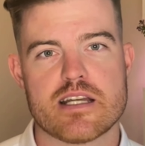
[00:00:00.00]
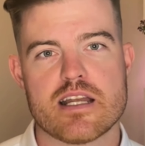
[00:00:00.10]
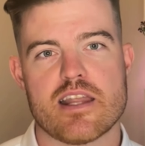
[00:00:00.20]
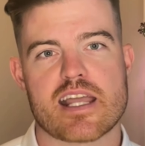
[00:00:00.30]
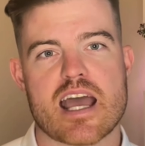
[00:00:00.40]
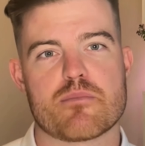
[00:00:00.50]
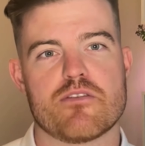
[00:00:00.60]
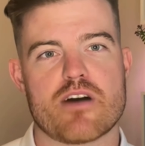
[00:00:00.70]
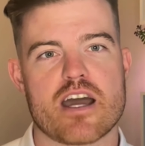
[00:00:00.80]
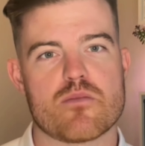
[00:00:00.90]
They can
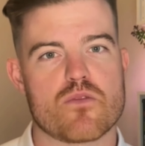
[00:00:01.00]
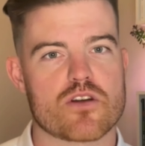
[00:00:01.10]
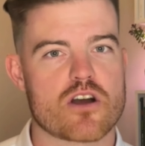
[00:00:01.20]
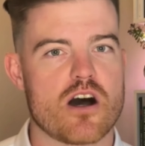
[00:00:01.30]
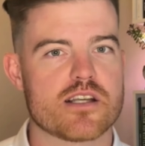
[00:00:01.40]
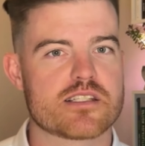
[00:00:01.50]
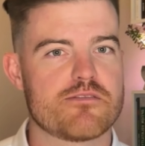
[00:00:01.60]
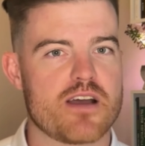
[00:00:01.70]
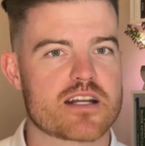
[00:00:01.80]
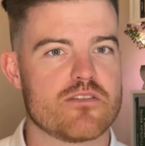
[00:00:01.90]
provide a more
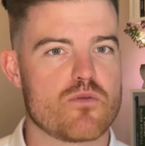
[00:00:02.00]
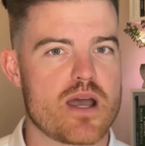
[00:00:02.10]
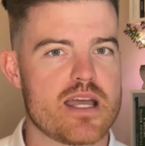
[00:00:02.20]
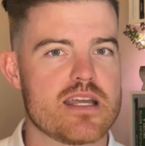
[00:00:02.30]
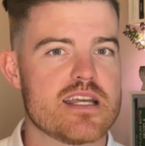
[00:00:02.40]
cost-effective way